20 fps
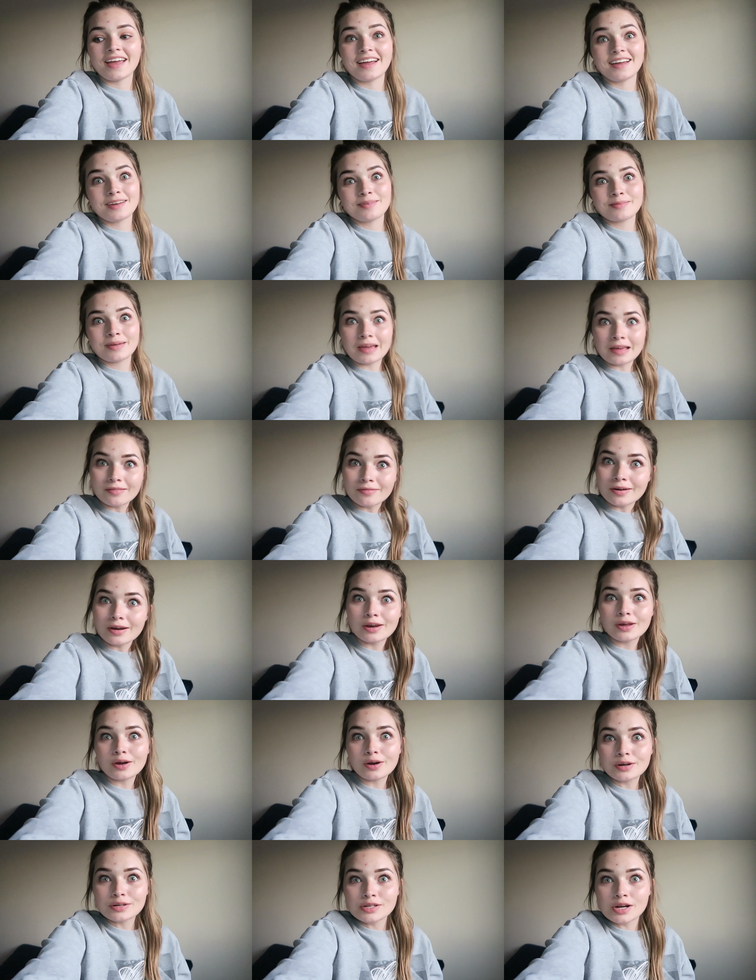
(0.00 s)
and I'm getting ready
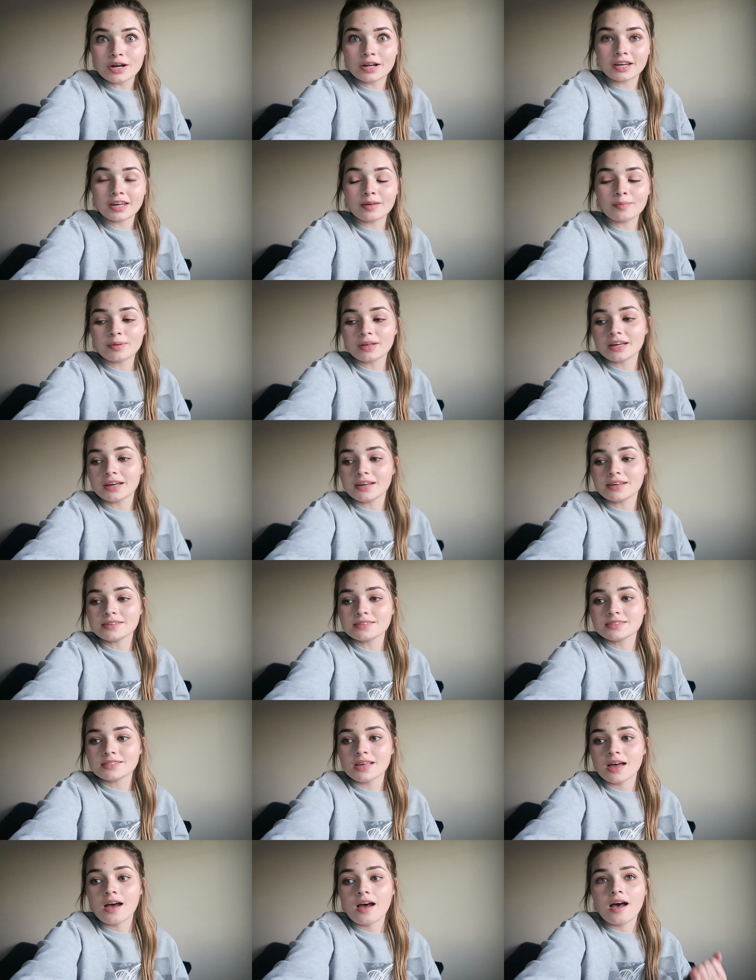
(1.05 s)
to go to Target
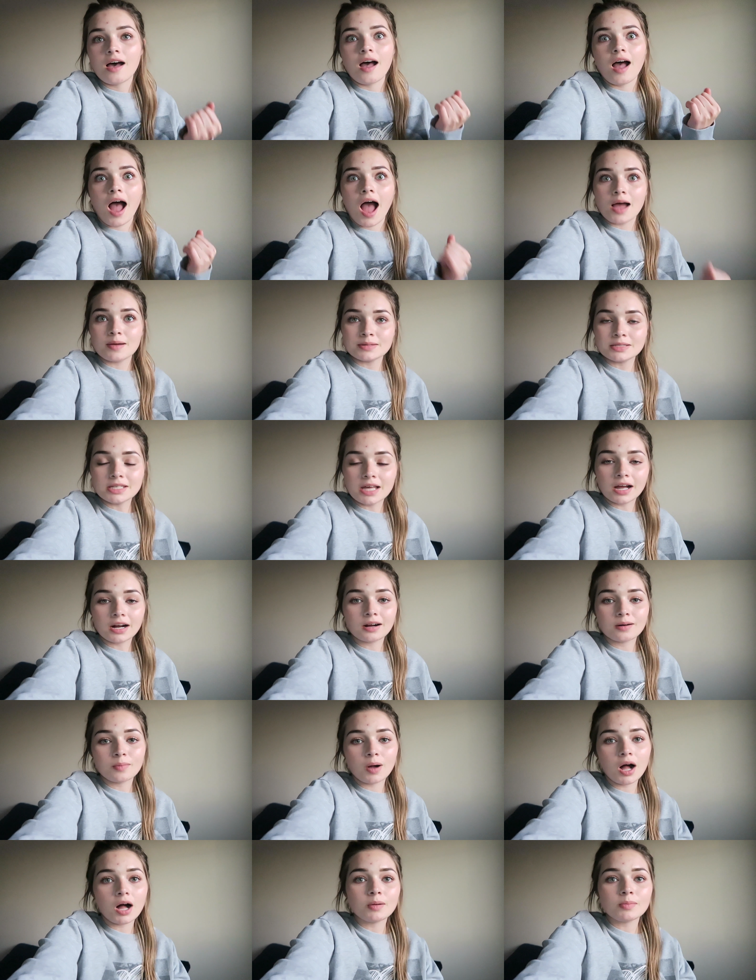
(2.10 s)
because I'm a
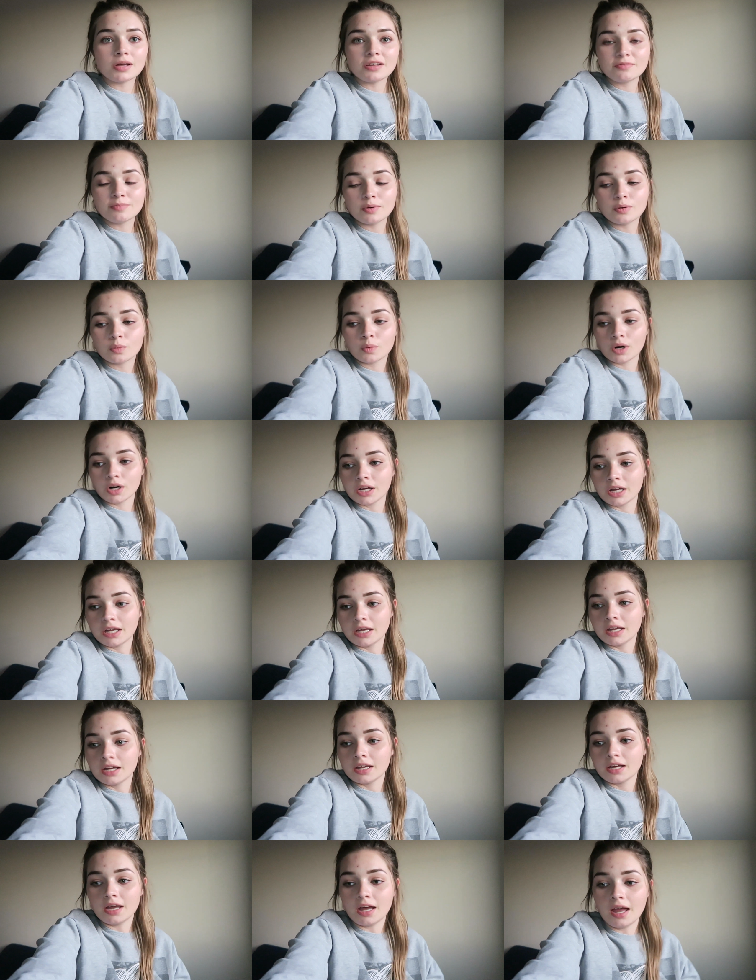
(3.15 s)
slacker mom. I've been
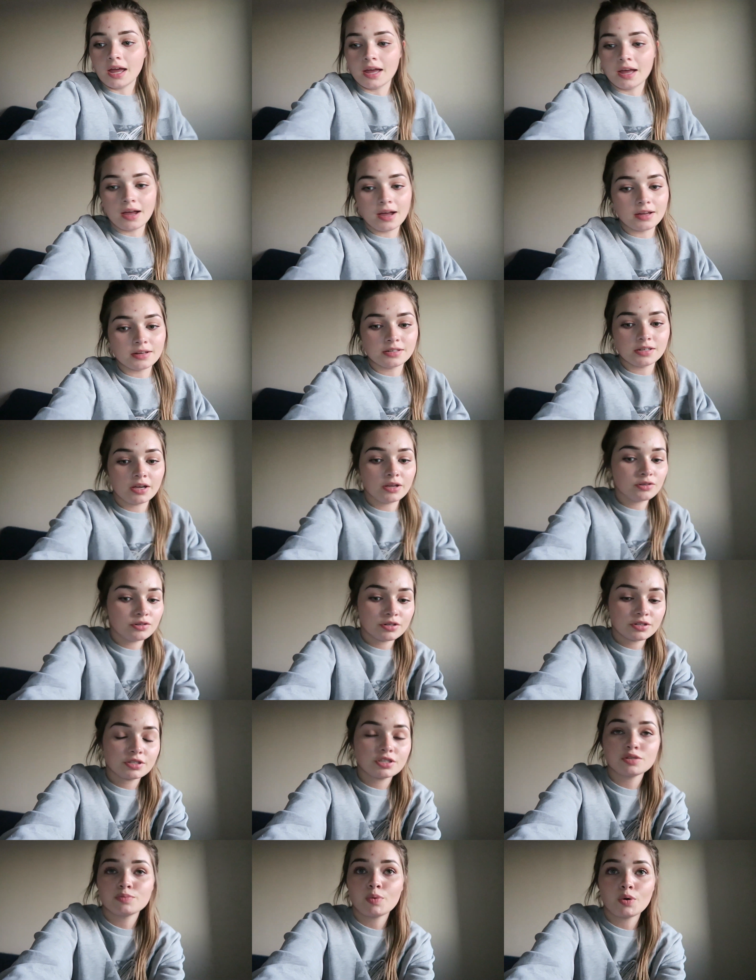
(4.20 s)
working, and
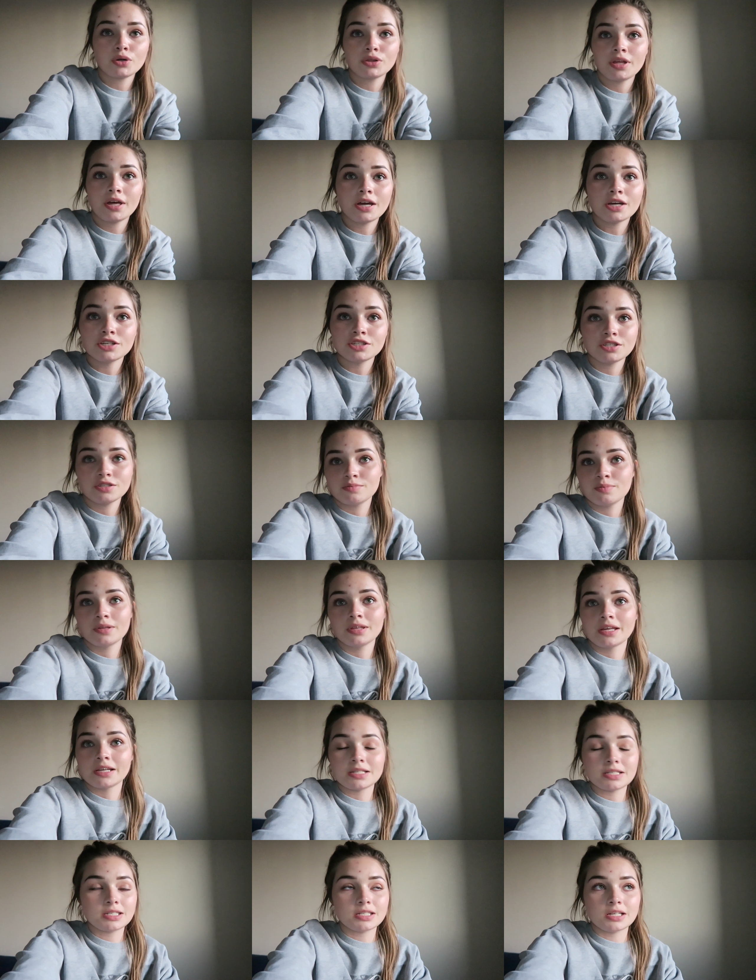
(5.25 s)
Hendrix's birthday has just been
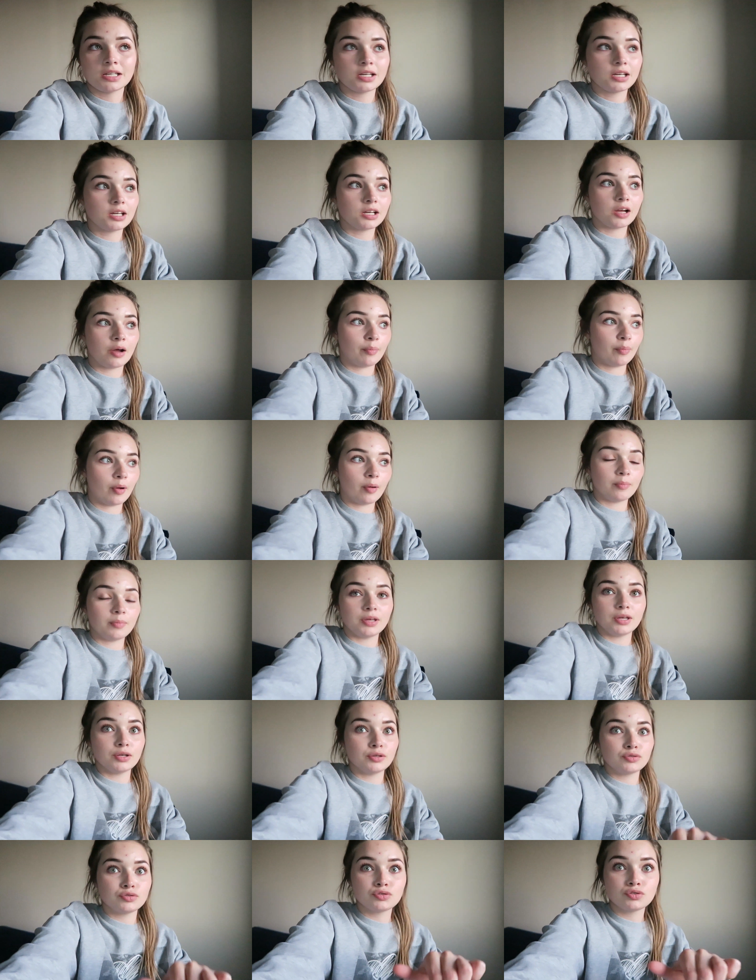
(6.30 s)
like sneaking up on
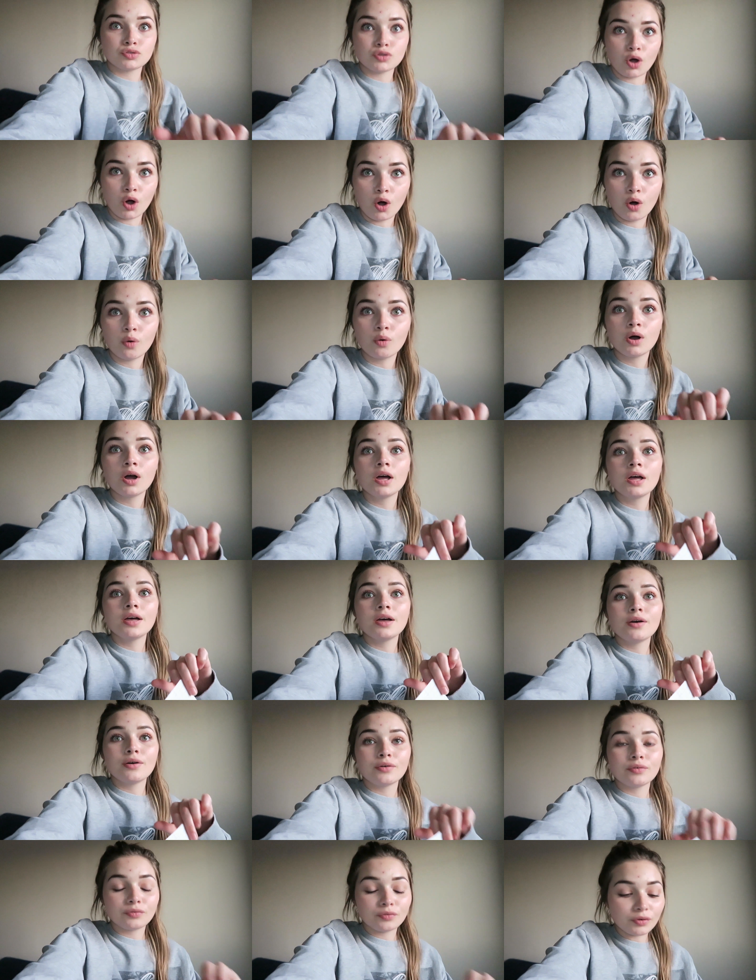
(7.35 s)
me so
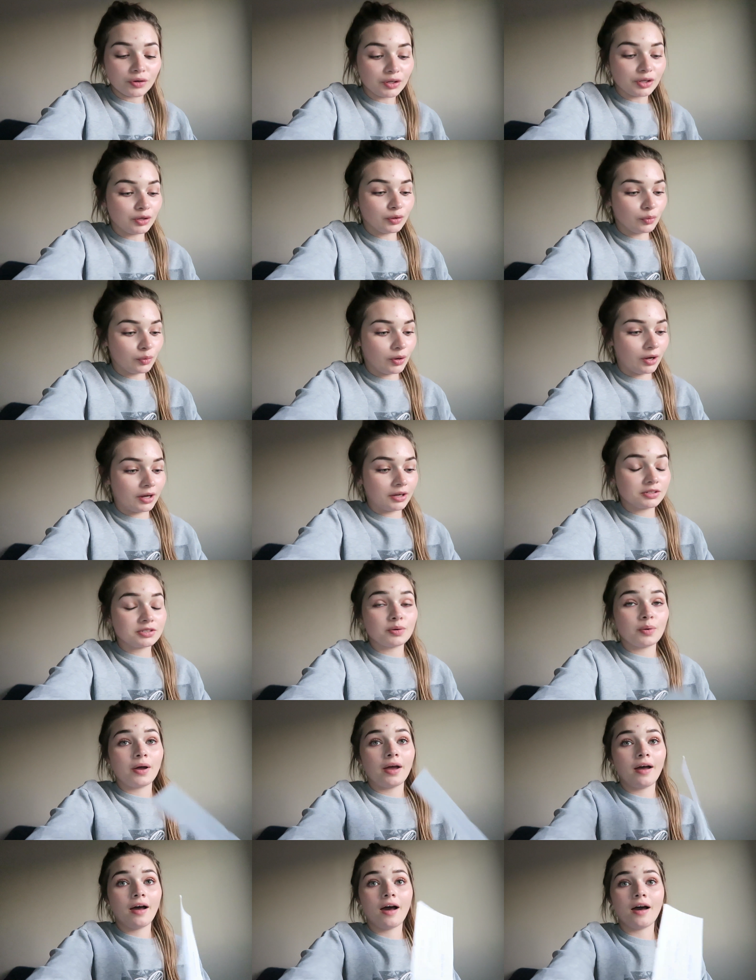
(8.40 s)
freaking quick.
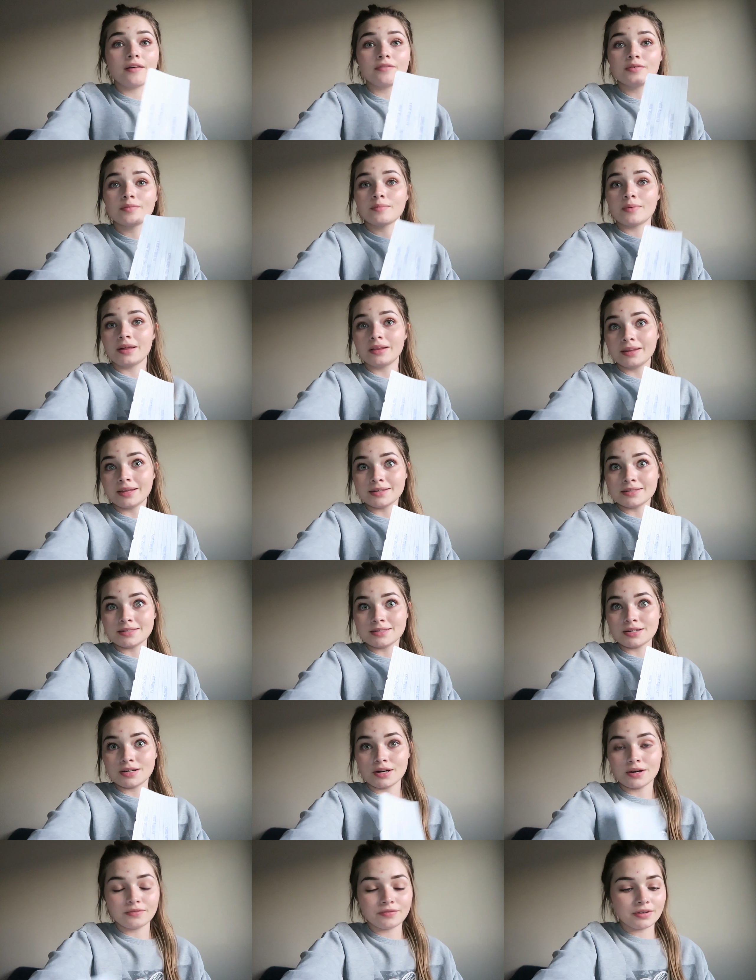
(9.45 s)
So I have my
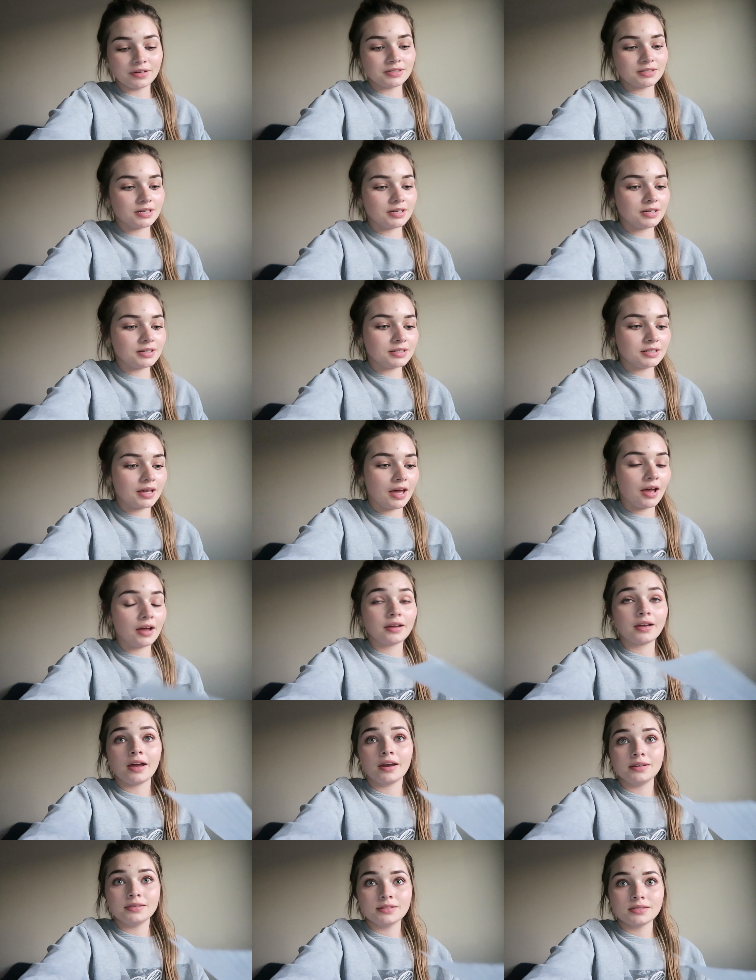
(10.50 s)
list here of things I need to
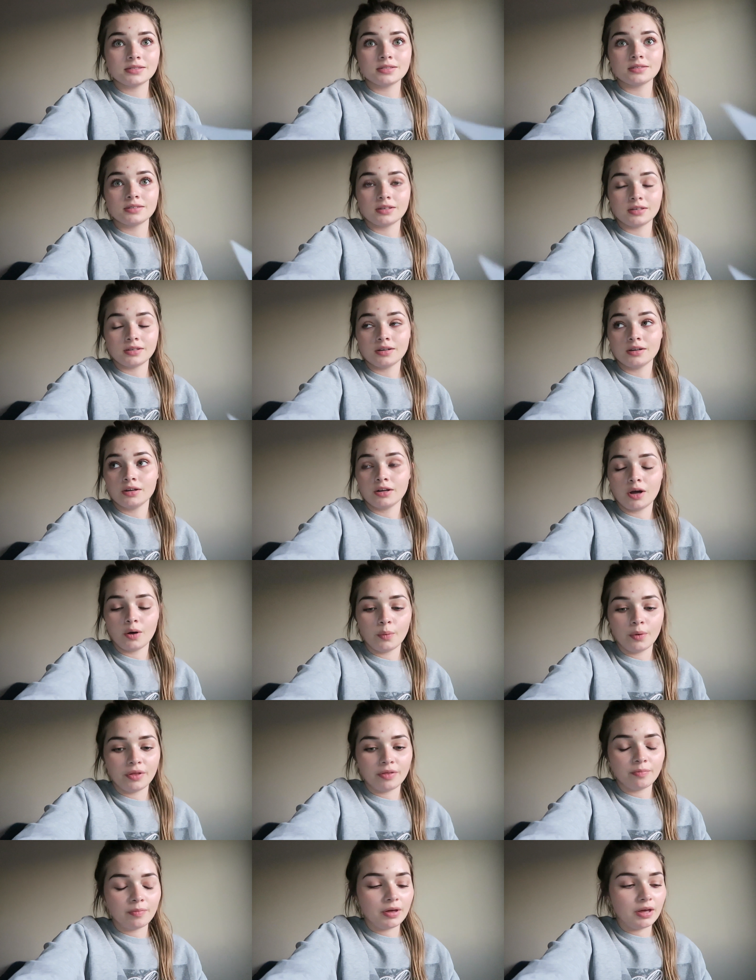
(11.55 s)
get. Kenny's gonna go
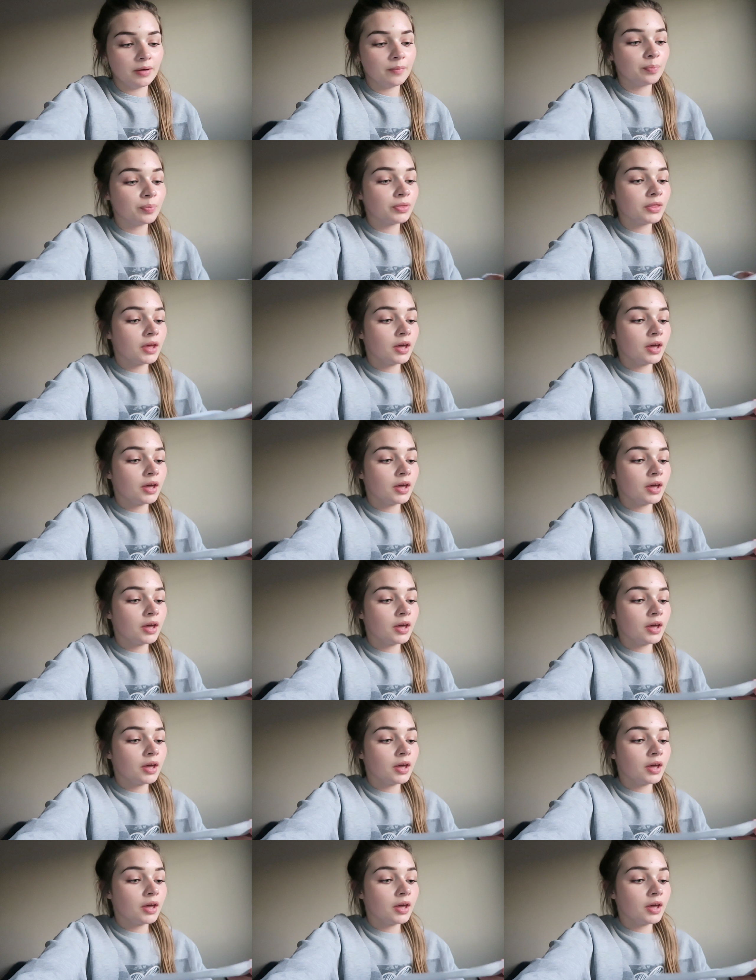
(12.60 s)
with me.